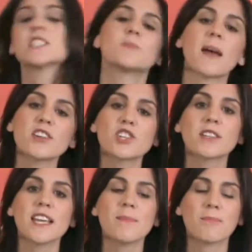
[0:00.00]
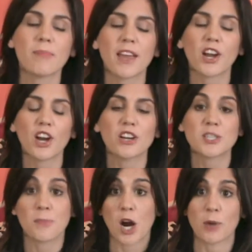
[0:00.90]
especially bigger
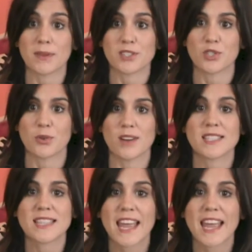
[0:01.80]
department stores.